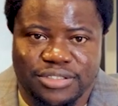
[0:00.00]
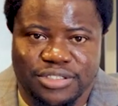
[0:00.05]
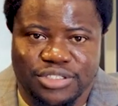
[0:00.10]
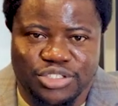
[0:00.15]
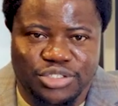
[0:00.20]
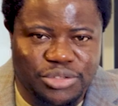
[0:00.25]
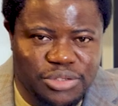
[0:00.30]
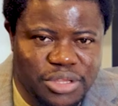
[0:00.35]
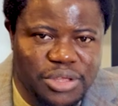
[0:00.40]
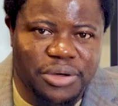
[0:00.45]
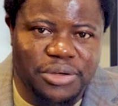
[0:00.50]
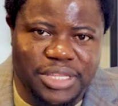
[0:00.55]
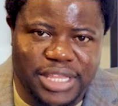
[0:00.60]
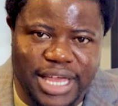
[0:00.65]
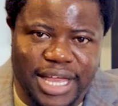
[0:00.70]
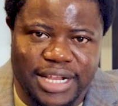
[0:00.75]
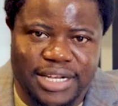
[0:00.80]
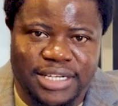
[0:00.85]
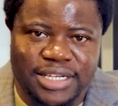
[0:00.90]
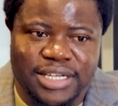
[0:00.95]
You know
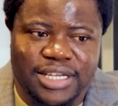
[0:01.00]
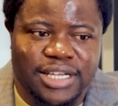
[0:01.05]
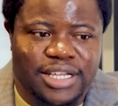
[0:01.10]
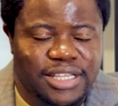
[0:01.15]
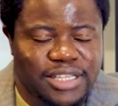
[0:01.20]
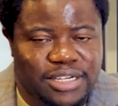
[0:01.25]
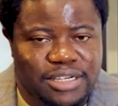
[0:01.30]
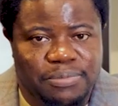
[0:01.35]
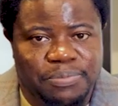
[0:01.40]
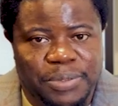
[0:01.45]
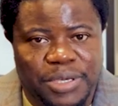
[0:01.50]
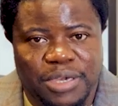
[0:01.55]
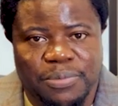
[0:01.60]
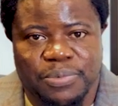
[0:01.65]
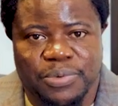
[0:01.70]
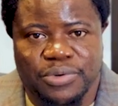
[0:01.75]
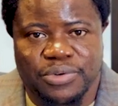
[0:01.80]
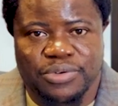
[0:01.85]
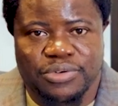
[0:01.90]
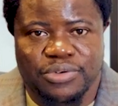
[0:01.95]
that. There are
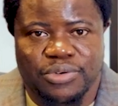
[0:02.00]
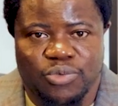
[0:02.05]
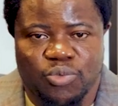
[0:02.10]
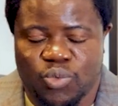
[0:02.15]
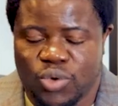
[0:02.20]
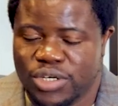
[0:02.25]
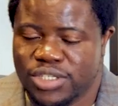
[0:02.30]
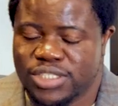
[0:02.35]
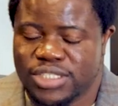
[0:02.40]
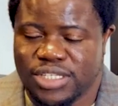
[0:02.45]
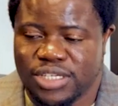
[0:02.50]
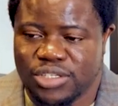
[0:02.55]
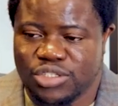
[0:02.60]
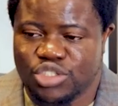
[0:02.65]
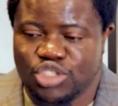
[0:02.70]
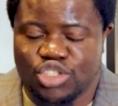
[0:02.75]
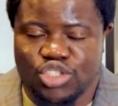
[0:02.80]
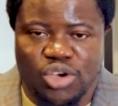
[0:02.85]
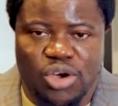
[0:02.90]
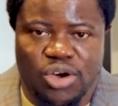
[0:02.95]
people, once they're
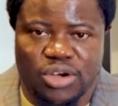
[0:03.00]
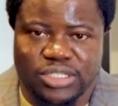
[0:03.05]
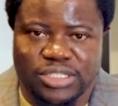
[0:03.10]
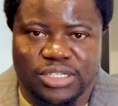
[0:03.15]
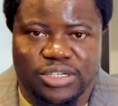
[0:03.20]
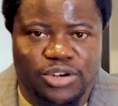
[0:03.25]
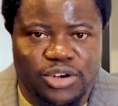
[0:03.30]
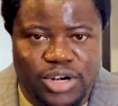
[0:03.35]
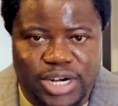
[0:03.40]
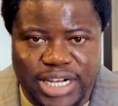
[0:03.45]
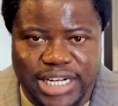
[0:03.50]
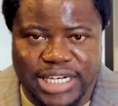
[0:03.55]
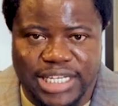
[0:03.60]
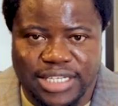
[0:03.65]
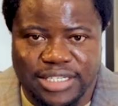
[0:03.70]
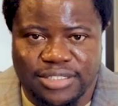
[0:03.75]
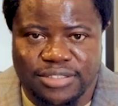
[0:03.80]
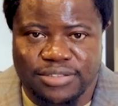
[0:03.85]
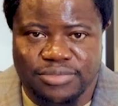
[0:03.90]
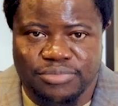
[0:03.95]
done
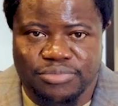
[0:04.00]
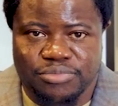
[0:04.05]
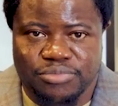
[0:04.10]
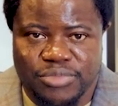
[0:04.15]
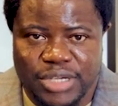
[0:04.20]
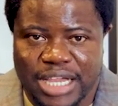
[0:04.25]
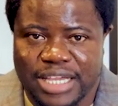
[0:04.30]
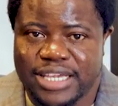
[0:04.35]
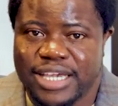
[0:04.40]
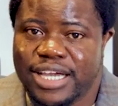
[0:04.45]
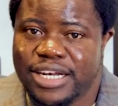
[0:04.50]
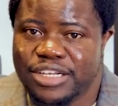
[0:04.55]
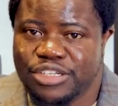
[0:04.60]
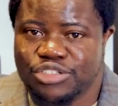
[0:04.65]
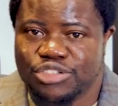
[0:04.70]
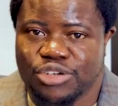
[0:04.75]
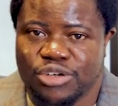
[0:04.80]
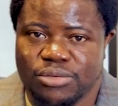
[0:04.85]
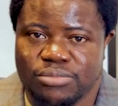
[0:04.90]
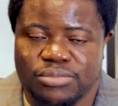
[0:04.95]
learning and get a
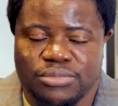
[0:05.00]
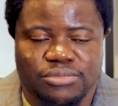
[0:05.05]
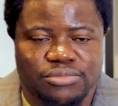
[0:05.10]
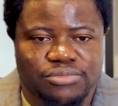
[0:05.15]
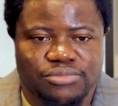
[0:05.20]
job,